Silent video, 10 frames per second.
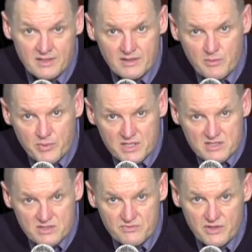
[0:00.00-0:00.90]
That brings
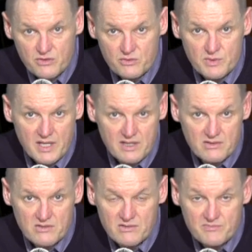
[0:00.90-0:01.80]
this video to an
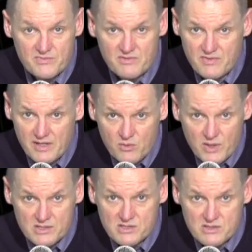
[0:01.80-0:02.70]
end. If you have any
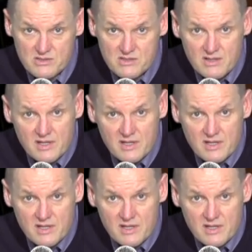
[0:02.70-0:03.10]
questions,